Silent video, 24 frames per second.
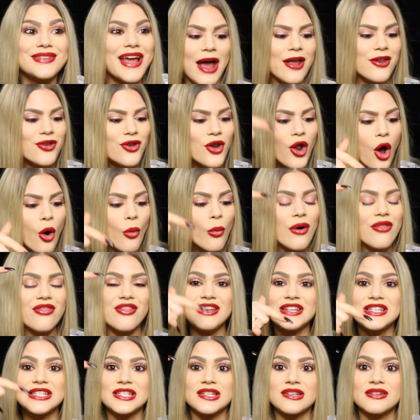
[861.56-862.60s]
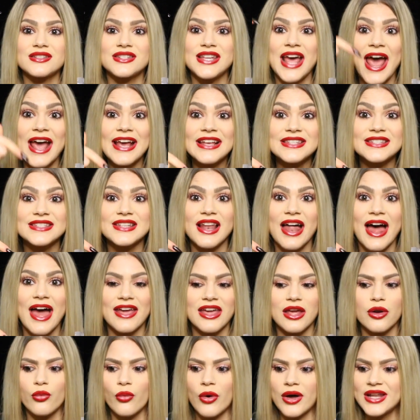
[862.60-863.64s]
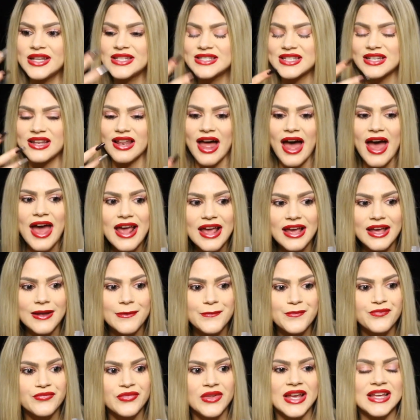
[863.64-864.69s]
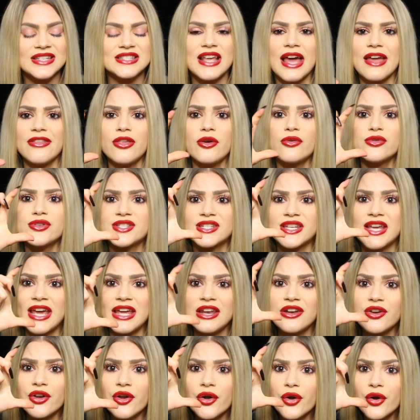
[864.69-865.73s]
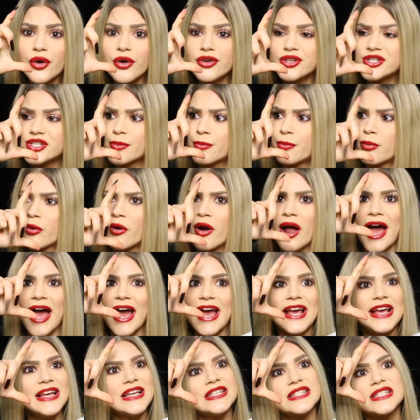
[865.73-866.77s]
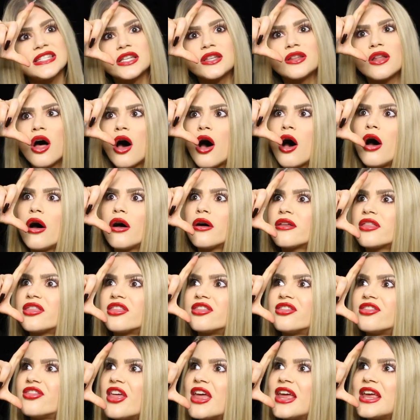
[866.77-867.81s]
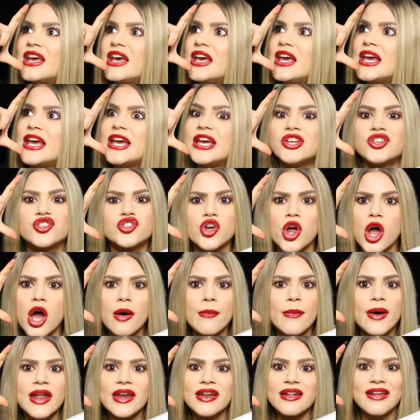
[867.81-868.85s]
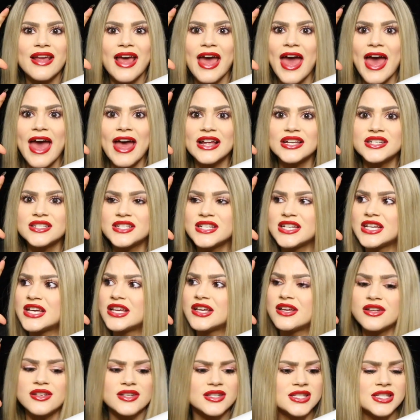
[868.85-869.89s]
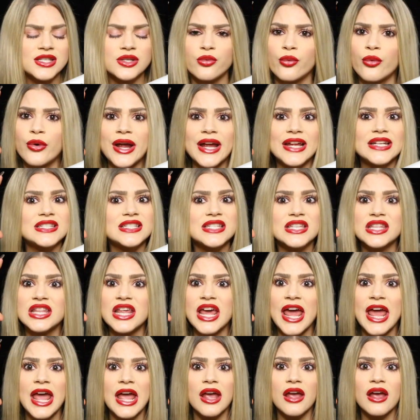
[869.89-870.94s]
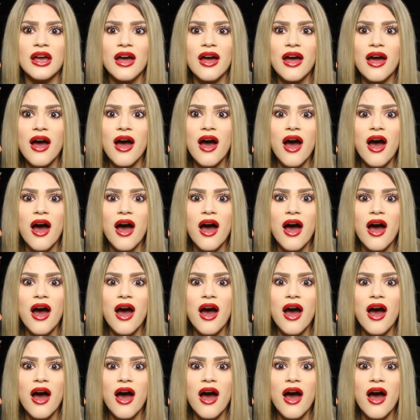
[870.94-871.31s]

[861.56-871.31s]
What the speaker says: I know what this tastes like and what it's like. It's like those Kinder Surprise long thingy German candy sweets thing.